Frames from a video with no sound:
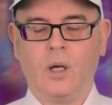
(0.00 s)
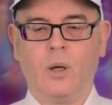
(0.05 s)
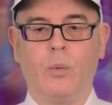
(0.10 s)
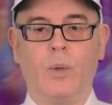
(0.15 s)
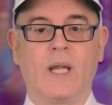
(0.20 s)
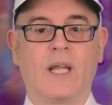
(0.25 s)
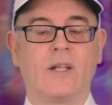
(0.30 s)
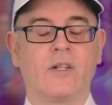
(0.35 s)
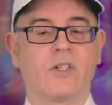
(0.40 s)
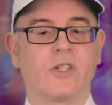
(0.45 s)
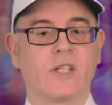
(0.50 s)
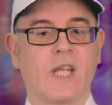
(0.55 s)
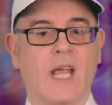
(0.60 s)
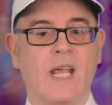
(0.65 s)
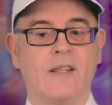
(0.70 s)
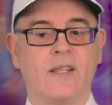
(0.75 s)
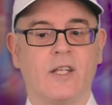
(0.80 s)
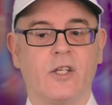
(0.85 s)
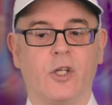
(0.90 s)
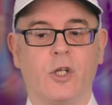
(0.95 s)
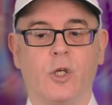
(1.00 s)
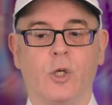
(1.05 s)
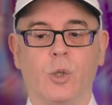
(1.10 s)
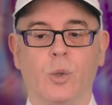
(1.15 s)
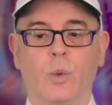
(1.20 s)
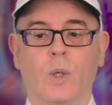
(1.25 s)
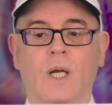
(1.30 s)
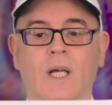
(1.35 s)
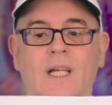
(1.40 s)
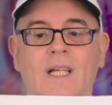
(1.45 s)
We can say that
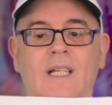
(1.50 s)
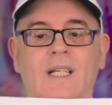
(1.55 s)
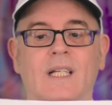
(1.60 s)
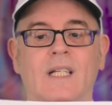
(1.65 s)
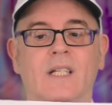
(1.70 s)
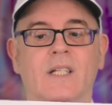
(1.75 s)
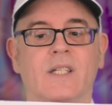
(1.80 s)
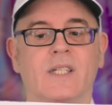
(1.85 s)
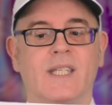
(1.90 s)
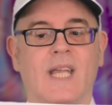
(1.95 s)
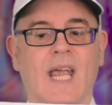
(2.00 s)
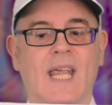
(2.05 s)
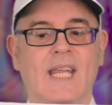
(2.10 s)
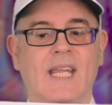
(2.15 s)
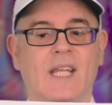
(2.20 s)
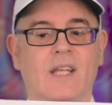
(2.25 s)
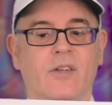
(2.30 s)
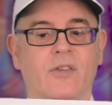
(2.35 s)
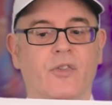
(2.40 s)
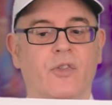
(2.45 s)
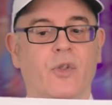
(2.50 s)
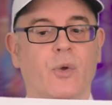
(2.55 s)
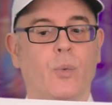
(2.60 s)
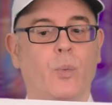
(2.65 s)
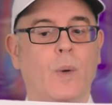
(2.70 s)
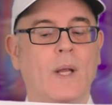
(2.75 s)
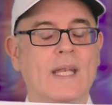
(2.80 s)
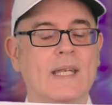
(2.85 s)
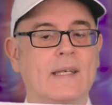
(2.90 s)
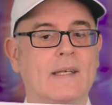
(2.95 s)
you take the
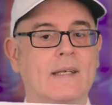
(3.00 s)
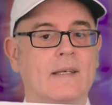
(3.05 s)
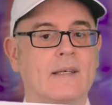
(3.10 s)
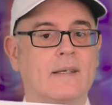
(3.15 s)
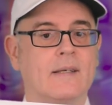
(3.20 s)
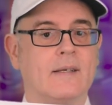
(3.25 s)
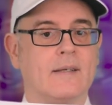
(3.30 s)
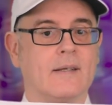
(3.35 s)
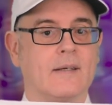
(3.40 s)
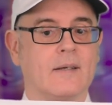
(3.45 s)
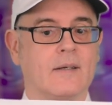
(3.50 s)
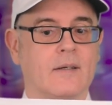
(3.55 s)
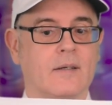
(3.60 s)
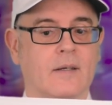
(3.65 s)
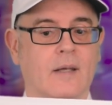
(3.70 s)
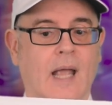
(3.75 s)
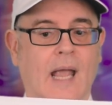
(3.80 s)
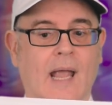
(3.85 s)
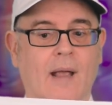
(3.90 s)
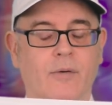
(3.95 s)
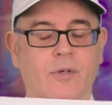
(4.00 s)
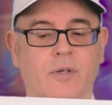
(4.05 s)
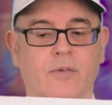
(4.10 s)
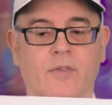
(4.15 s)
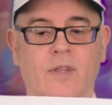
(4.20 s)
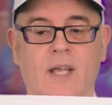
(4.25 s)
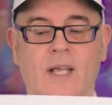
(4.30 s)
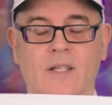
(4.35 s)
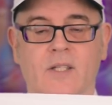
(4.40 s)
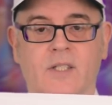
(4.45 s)
wind out of
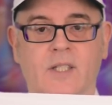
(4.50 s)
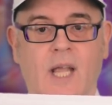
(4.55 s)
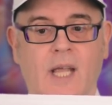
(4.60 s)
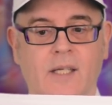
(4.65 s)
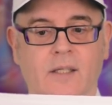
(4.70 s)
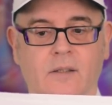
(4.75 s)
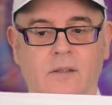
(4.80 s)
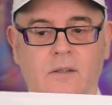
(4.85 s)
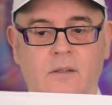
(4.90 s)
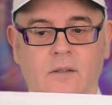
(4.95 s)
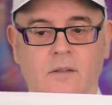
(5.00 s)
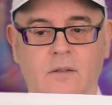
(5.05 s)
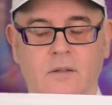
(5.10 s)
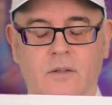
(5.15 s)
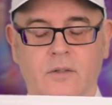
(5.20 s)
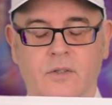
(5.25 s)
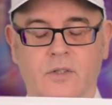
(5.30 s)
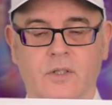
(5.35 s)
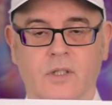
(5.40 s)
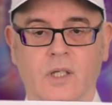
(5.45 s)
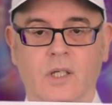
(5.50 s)
their sails.